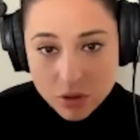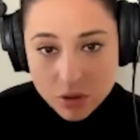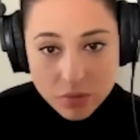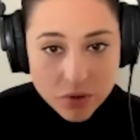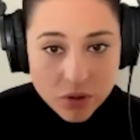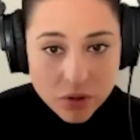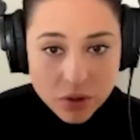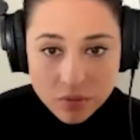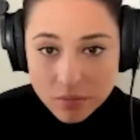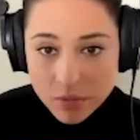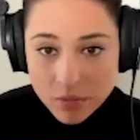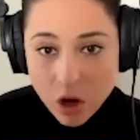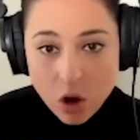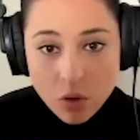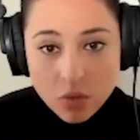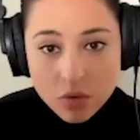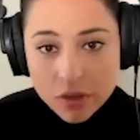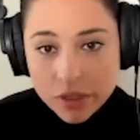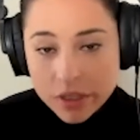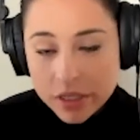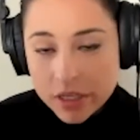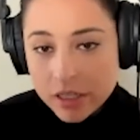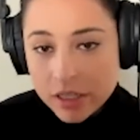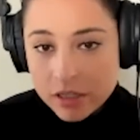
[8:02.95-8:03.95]
If you're
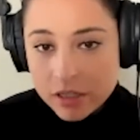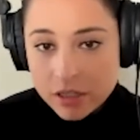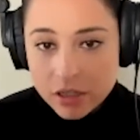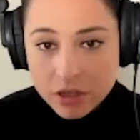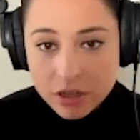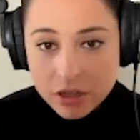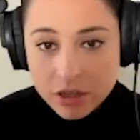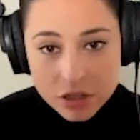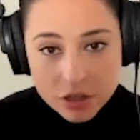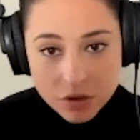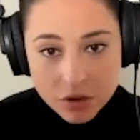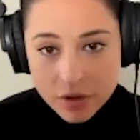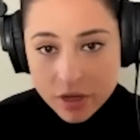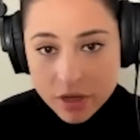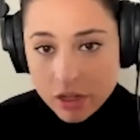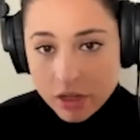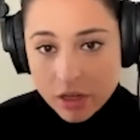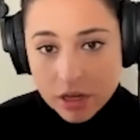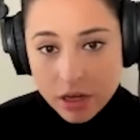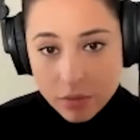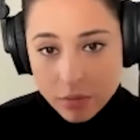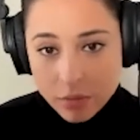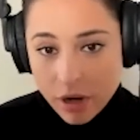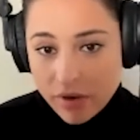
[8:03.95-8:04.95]
overly concerned, you can
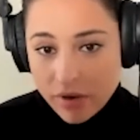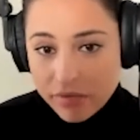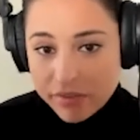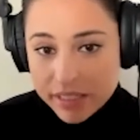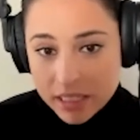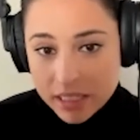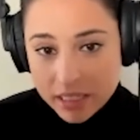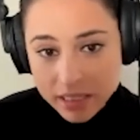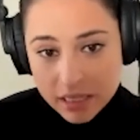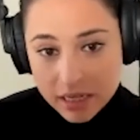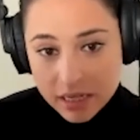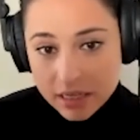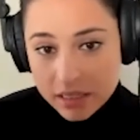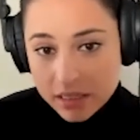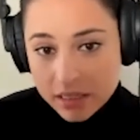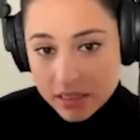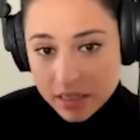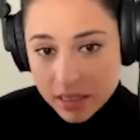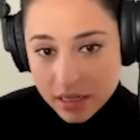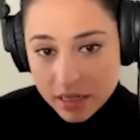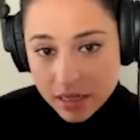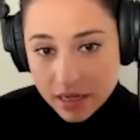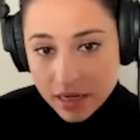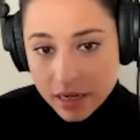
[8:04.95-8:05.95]
look at your privacy settings
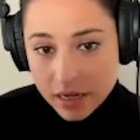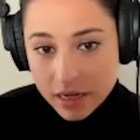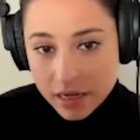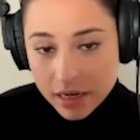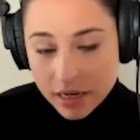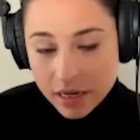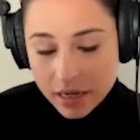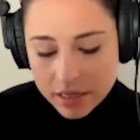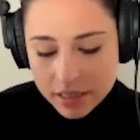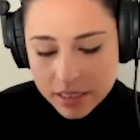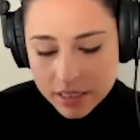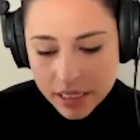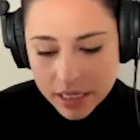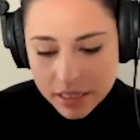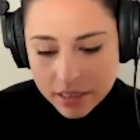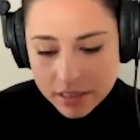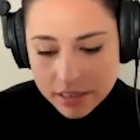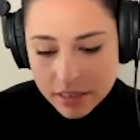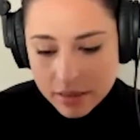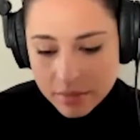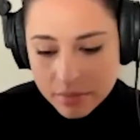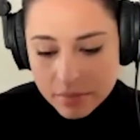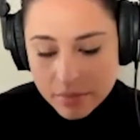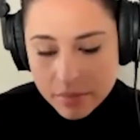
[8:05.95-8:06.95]
and, and, and take
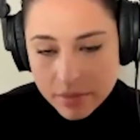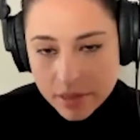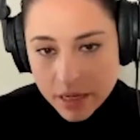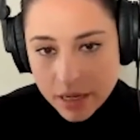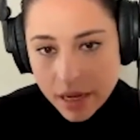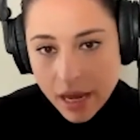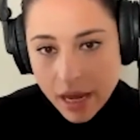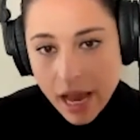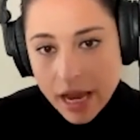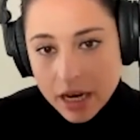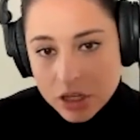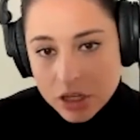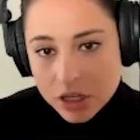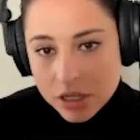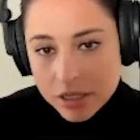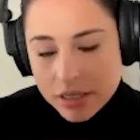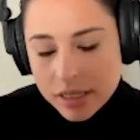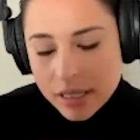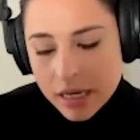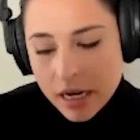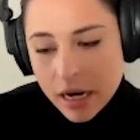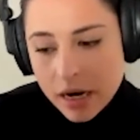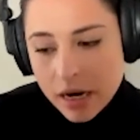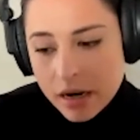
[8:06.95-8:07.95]
some uh, action
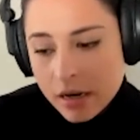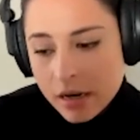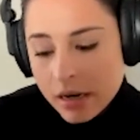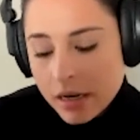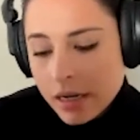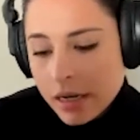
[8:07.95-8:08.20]
there.